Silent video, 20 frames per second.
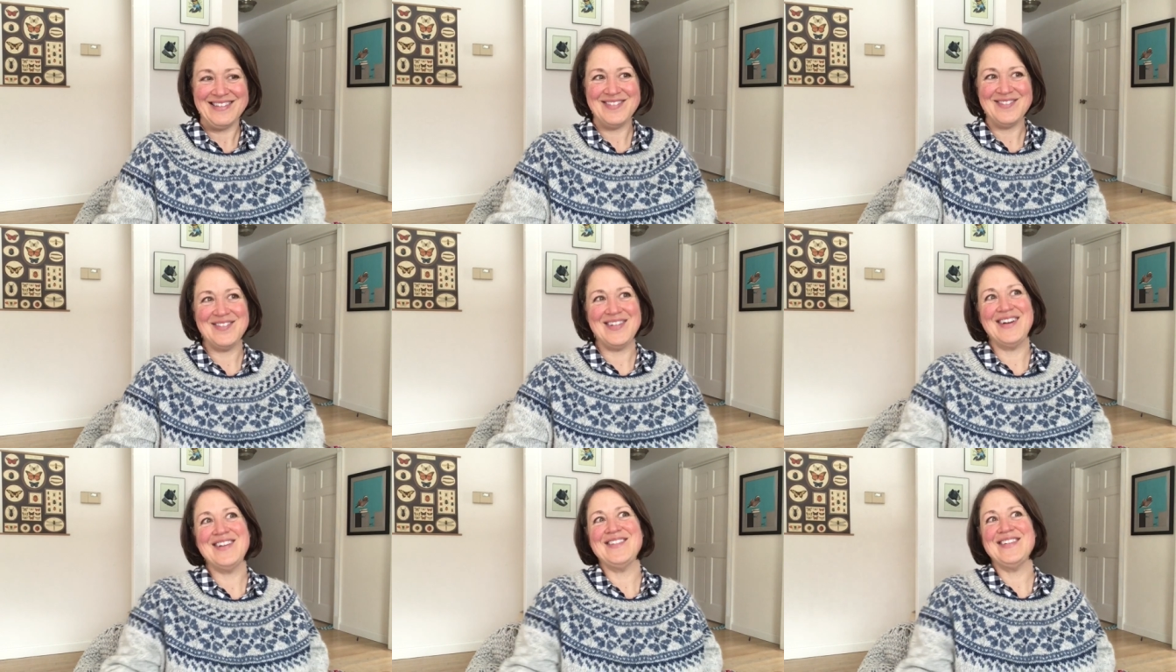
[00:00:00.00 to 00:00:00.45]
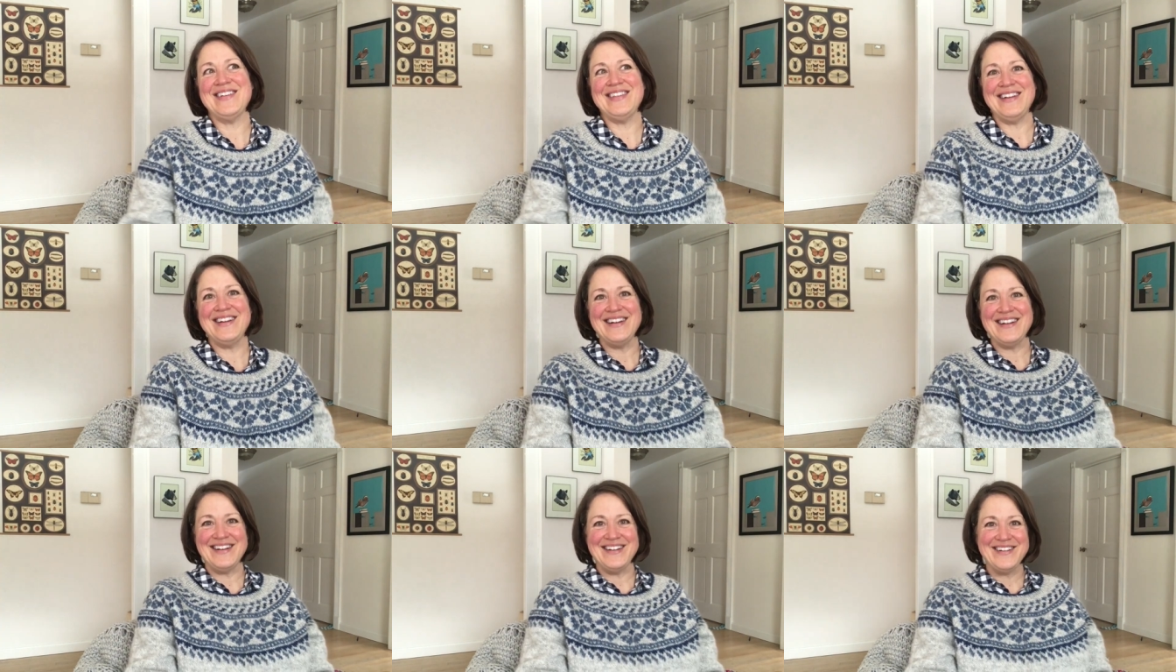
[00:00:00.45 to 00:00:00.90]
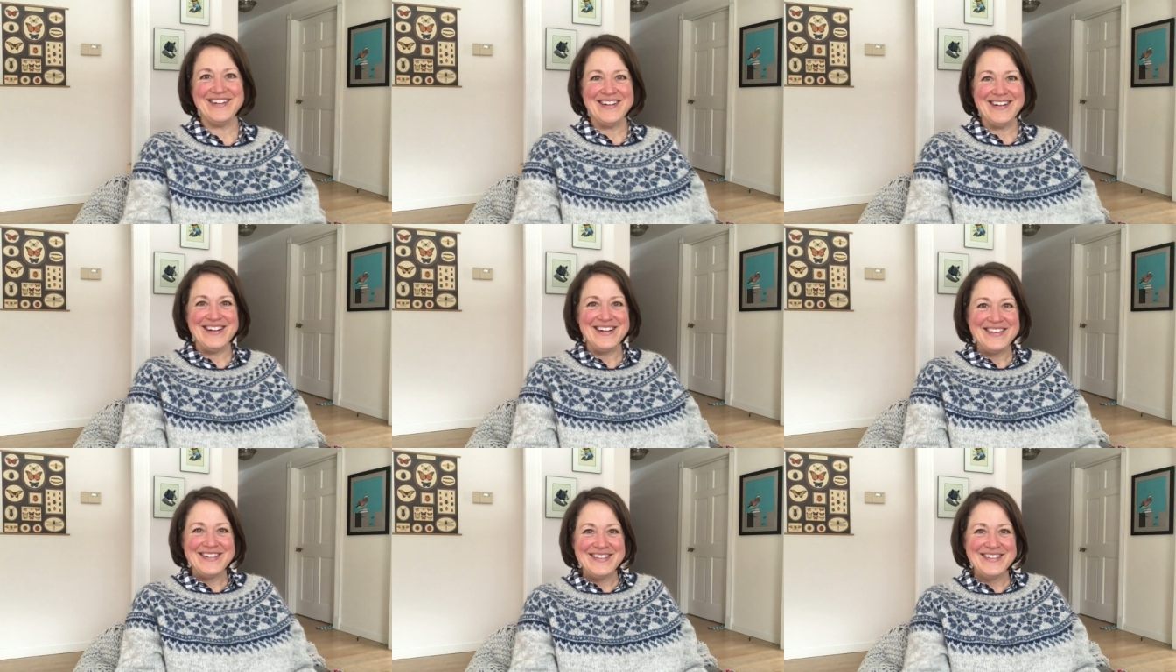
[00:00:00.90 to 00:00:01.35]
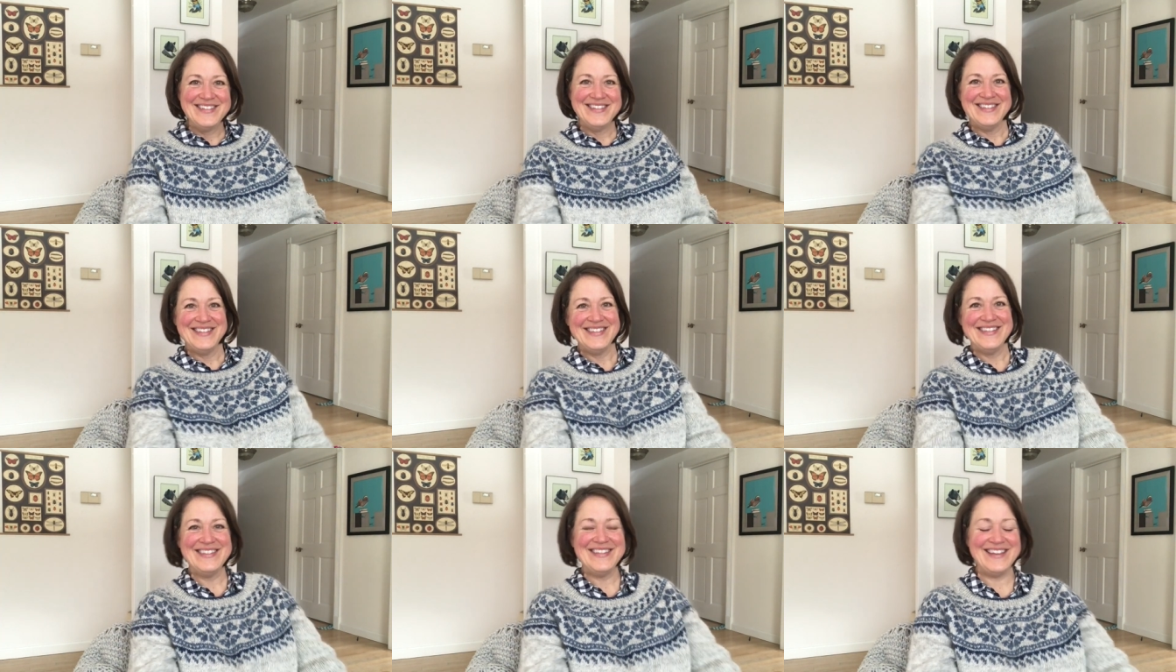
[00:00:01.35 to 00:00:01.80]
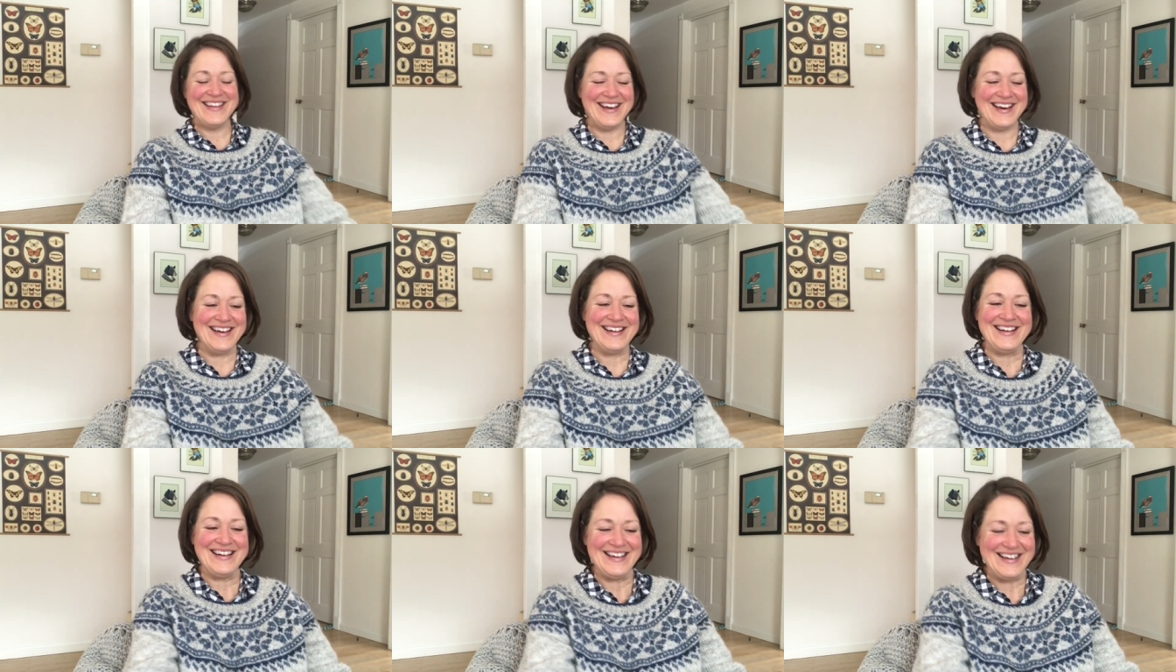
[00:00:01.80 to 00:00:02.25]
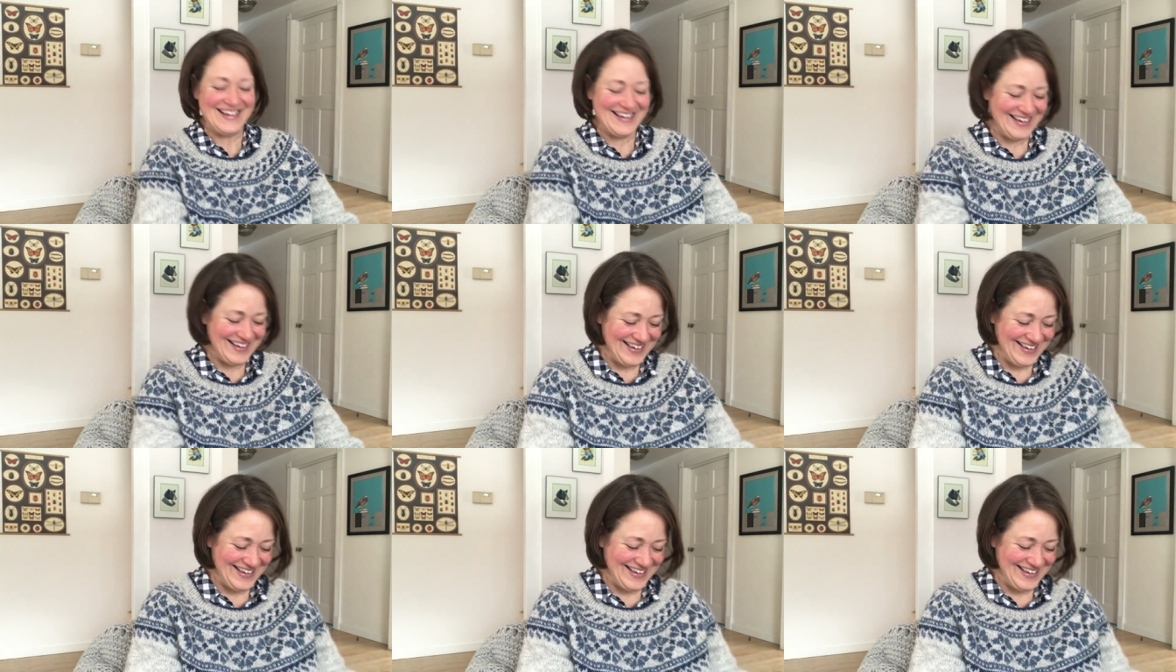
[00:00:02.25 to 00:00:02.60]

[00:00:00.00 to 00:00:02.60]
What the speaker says: while we're there, honey.